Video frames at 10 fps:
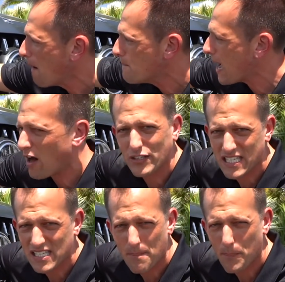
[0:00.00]

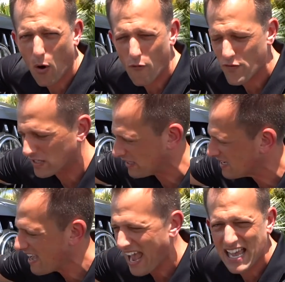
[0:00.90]
balances it
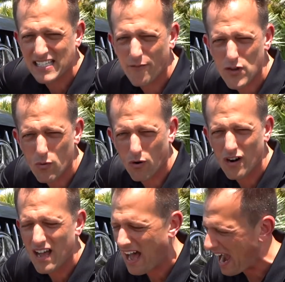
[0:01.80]
perfectly as if you
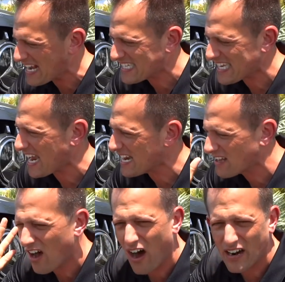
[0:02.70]
were ice
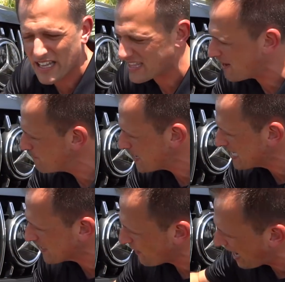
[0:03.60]
skating on a thin piece of